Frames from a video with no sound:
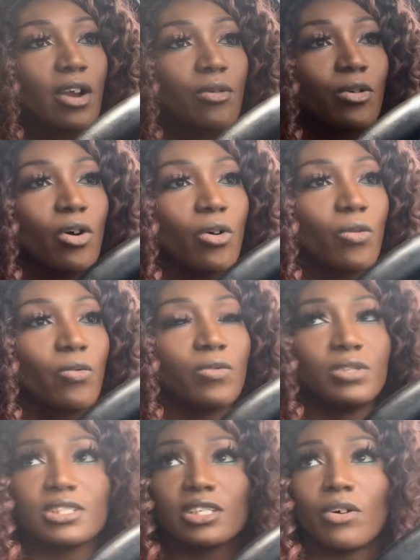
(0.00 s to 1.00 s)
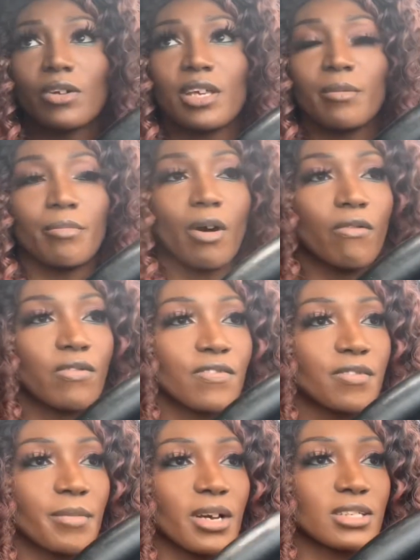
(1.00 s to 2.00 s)
don't know if we're just gonna keep both of
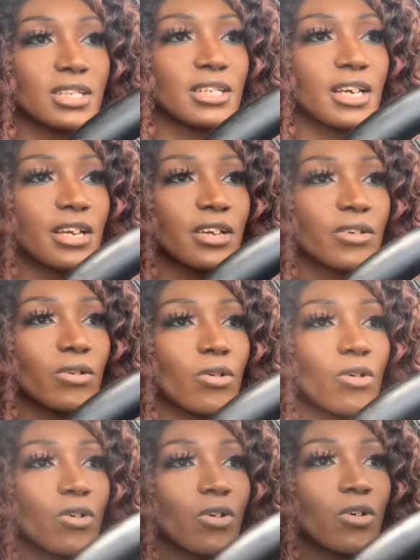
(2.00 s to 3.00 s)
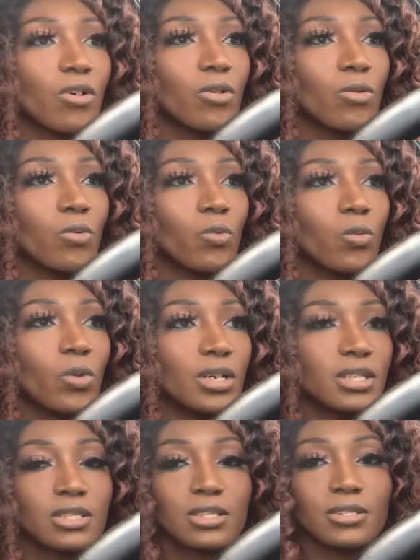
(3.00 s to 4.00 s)
them out that day or what.